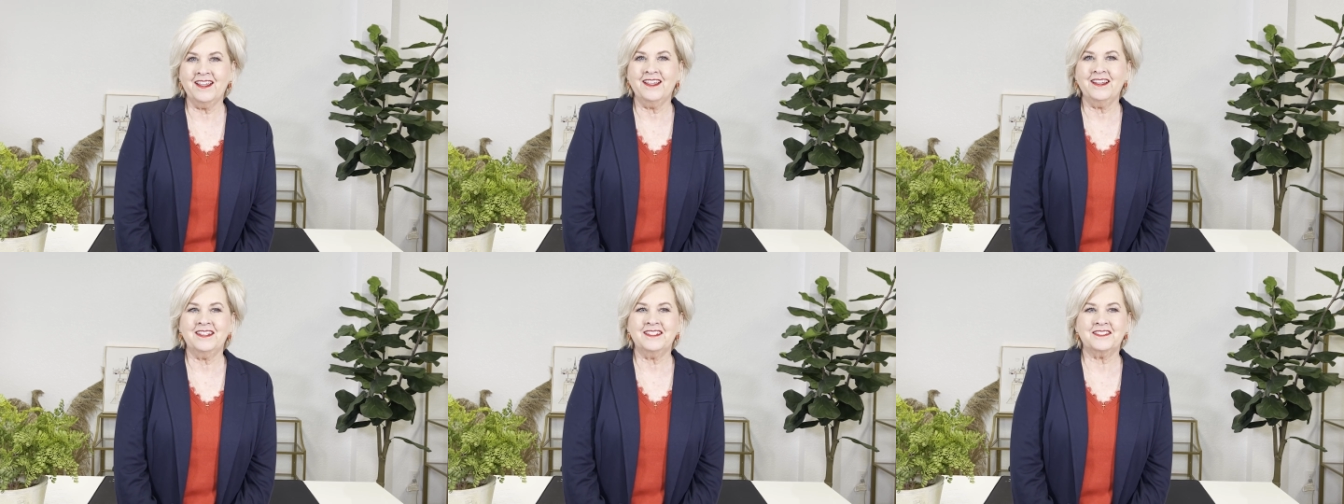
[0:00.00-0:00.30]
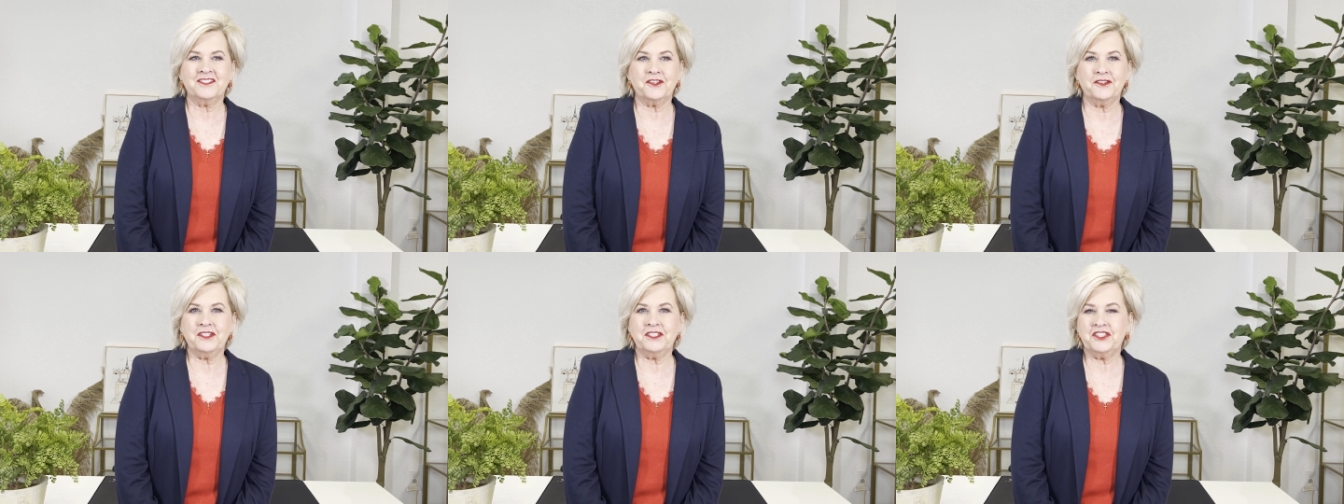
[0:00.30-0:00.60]

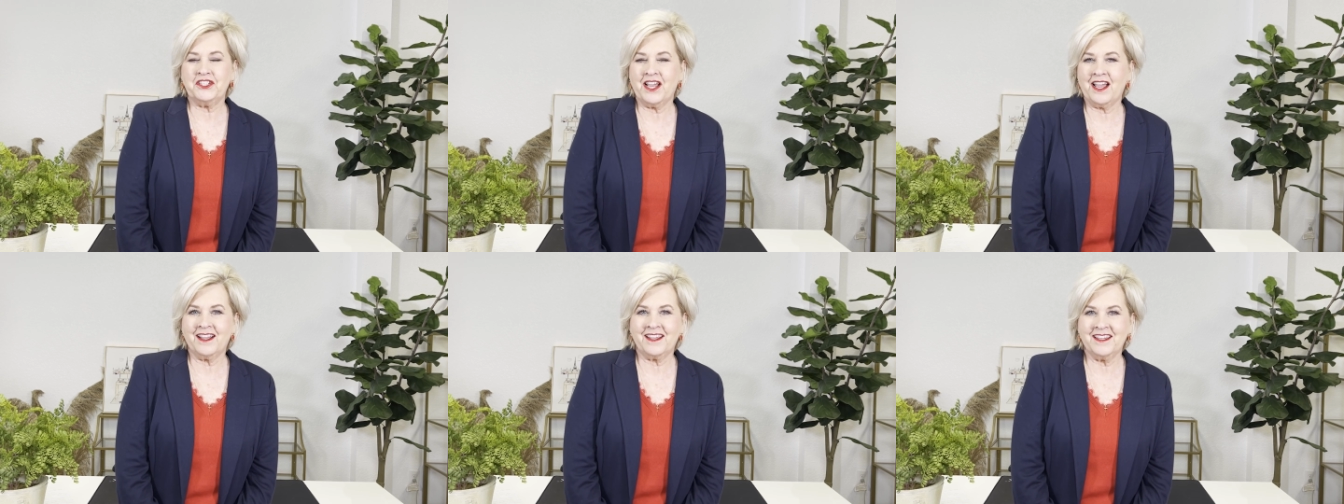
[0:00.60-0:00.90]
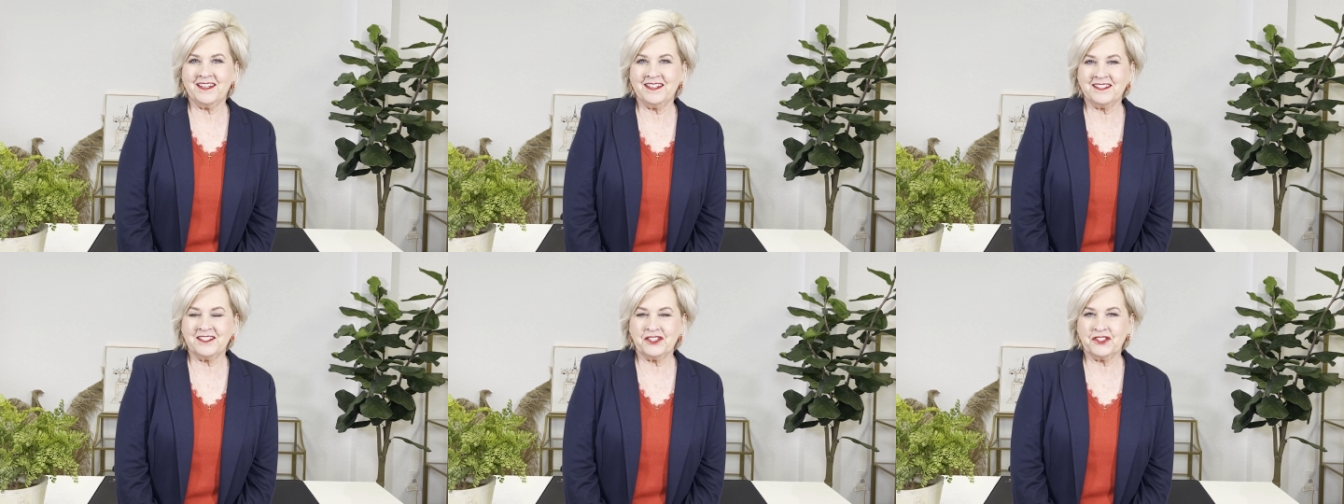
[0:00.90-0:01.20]
so a jacket
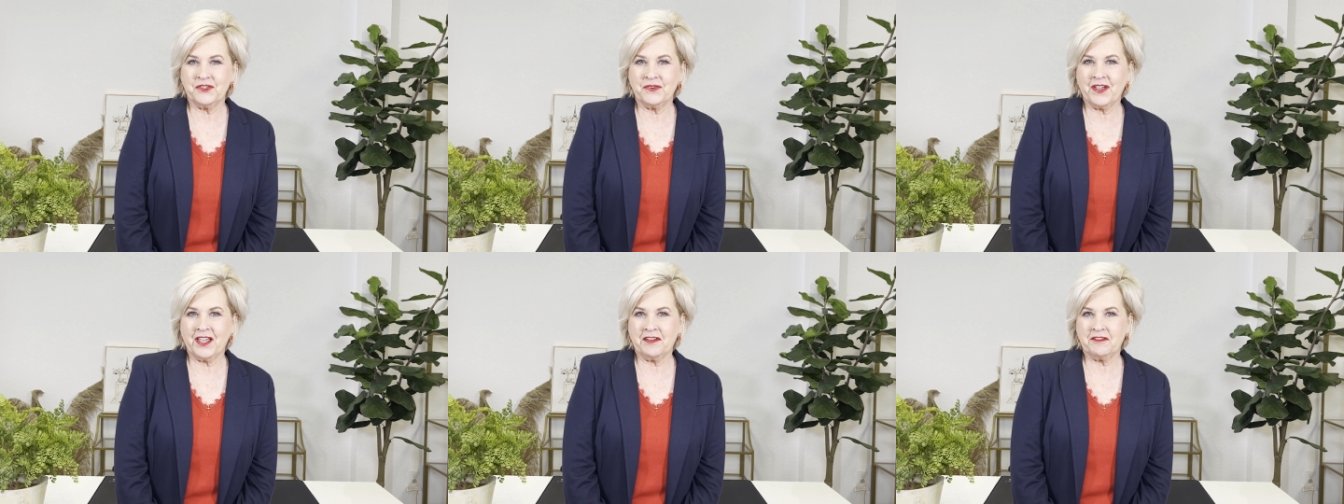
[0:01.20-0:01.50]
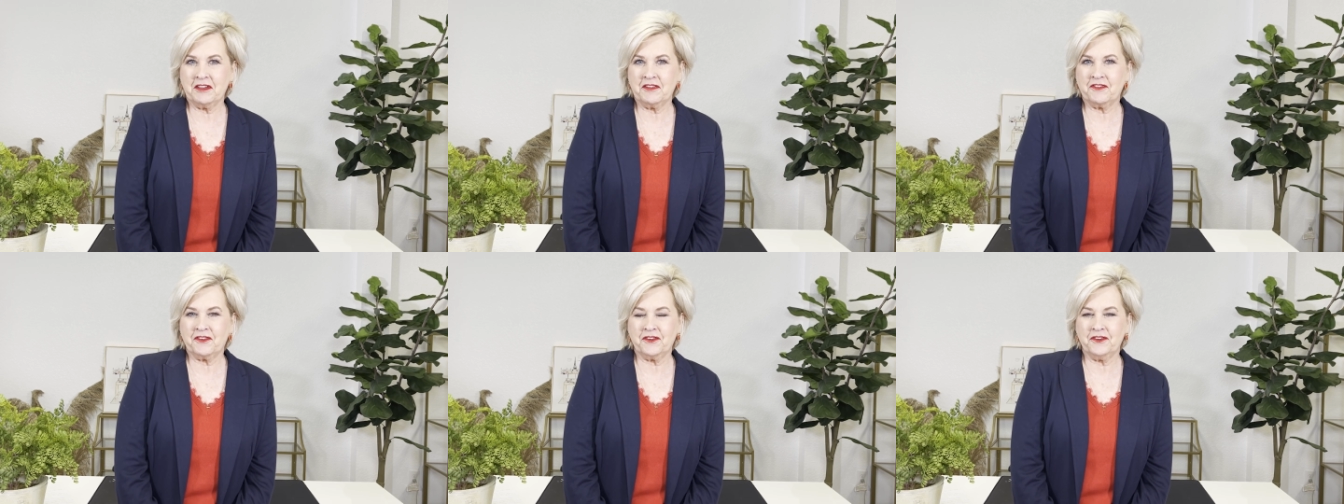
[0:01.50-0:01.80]
is too heavy
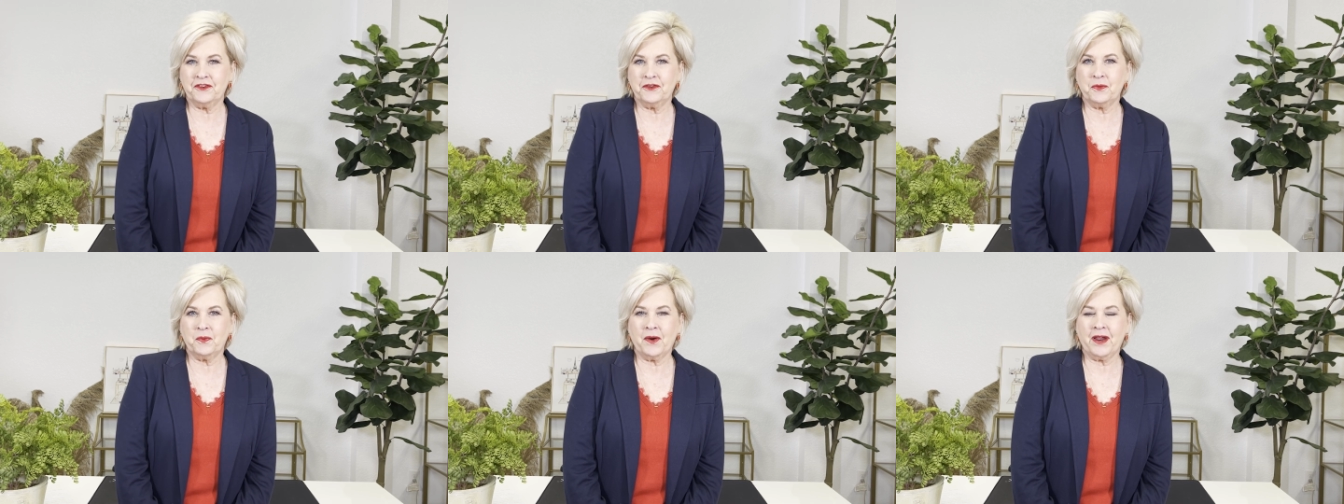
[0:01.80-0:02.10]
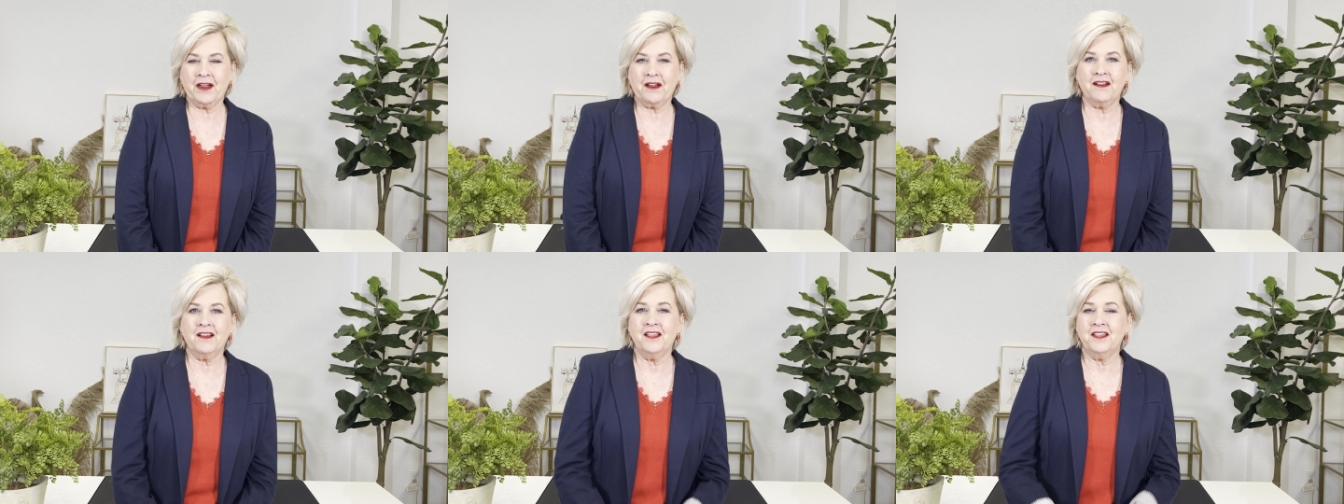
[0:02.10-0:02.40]
for you to wear.